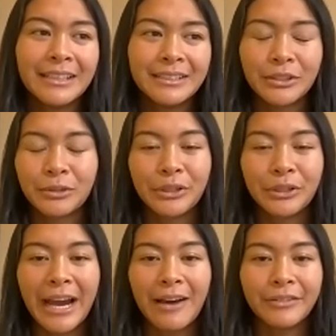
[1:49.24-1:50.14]
didn't really
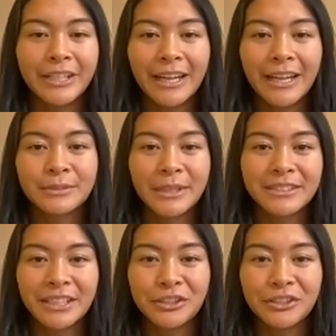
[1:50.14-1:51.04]
have any
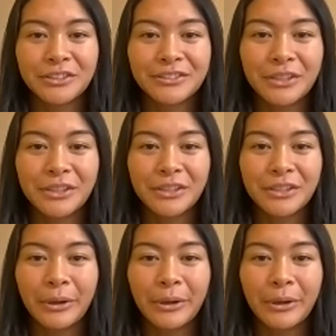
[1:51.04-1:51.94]
expectations
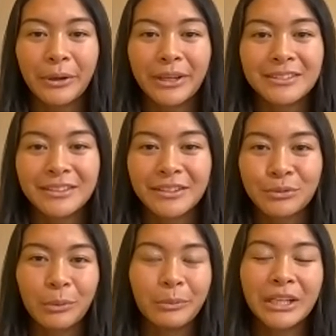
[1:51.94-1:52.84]
going into the swim
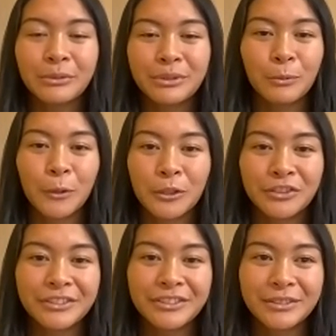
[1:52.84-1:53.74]
meet. It was more
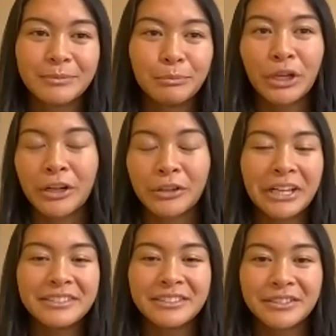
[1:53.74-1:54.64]
just put on a
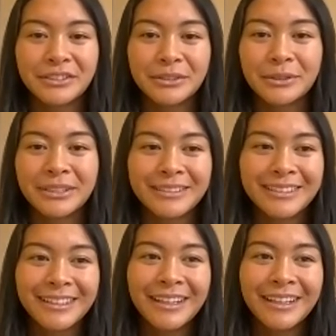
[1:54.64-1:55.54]
racing suit and
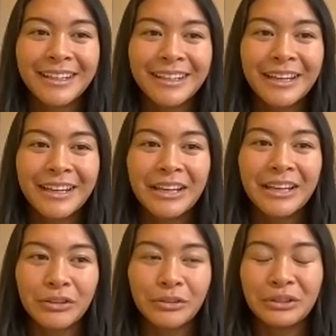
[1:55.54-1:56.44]
get the feel
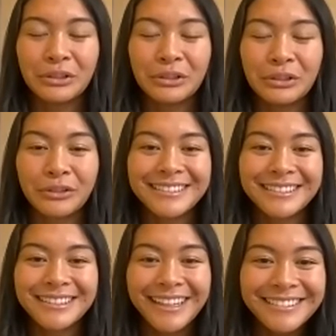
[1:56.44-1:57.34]
of racing again.
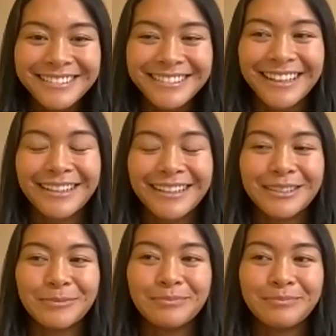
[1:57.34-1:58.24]

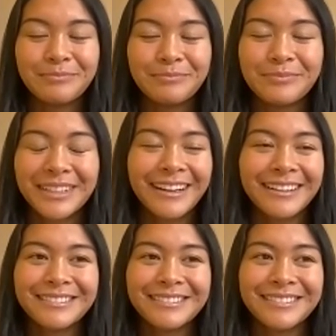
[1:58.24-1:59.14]
Yeah,
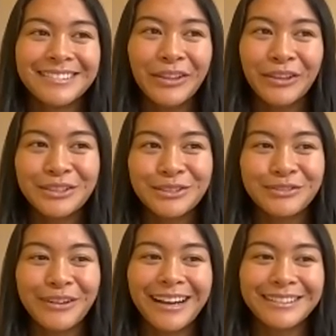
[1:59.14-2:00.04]
nothing too
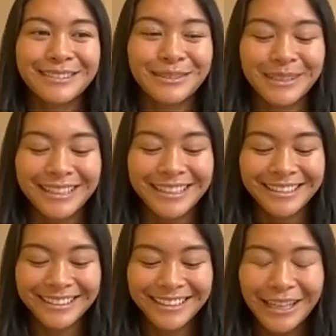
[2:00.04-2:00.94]
fast, but
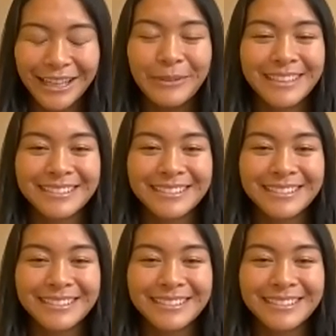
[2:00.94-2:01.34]
it makes